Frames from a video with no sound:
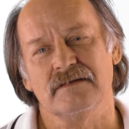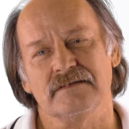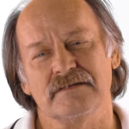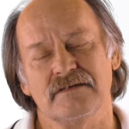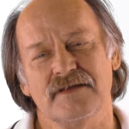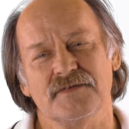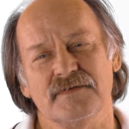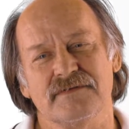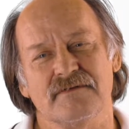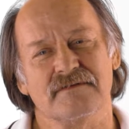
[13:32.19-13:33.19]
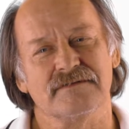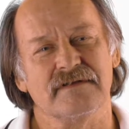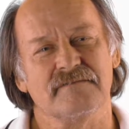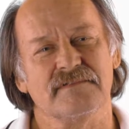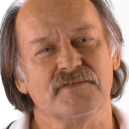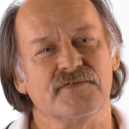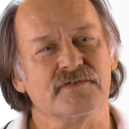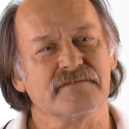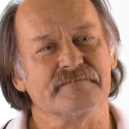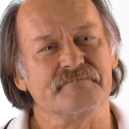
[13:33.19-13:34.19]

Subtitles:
So let's return to evolution.